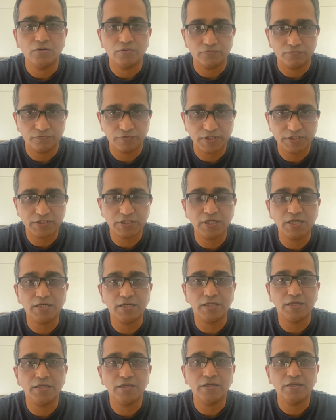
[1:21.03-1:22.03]

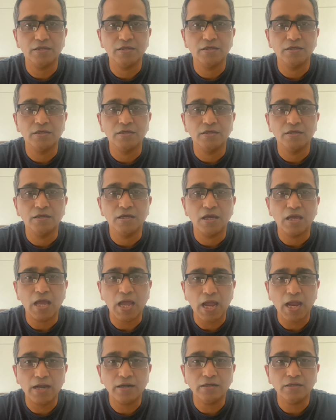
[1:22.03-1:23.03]
facility,
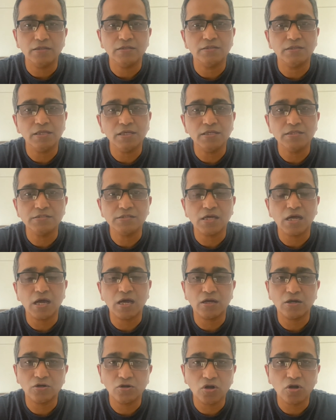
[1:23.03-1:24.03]
and these are
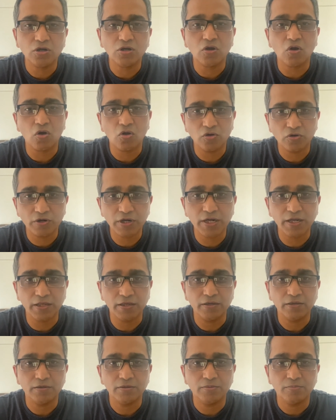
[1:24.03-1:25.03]
not already
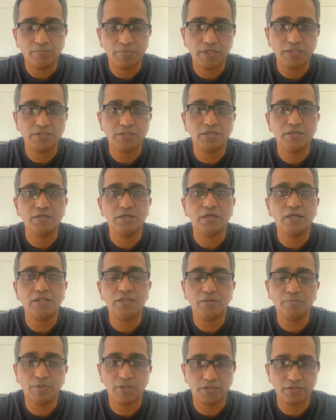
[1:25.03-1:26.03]
present in the
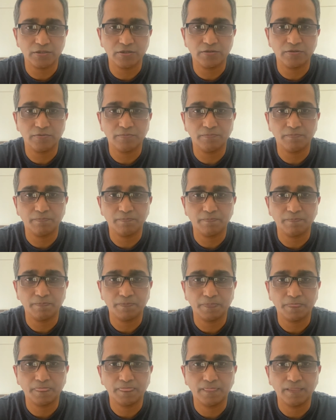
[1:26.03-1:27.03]
patient.
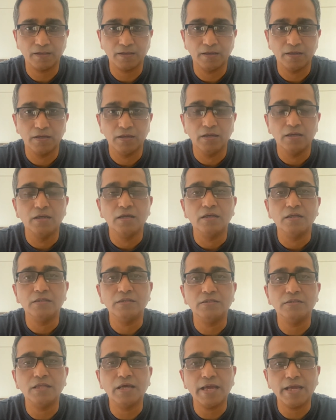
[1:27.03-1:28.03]

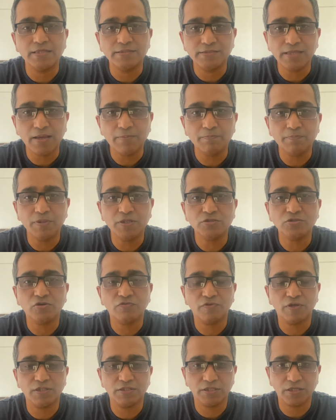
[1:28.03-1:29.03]
The examples of
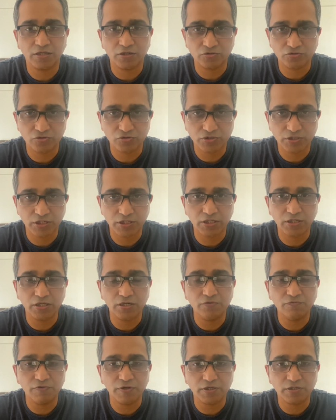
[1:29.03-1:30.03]
healthcare-associated
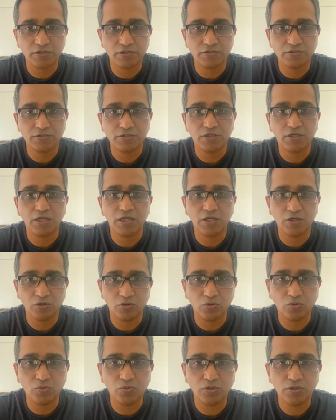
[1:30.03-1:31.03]
infections
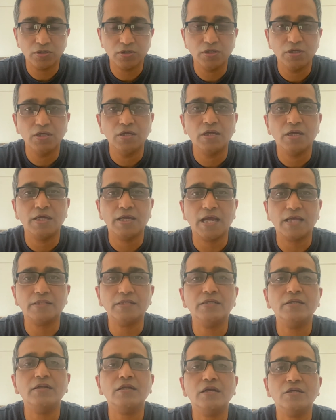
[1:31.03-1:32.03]
include
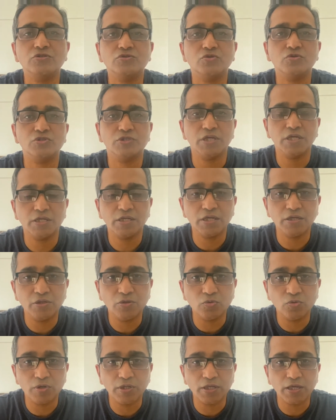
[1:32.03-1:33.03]
catheter-associated
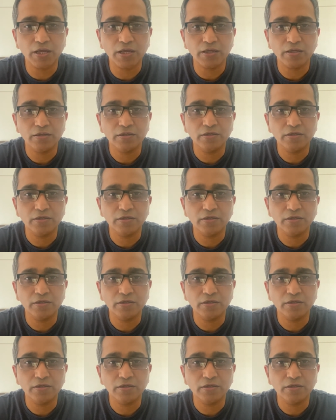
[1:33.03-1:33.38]
UTI,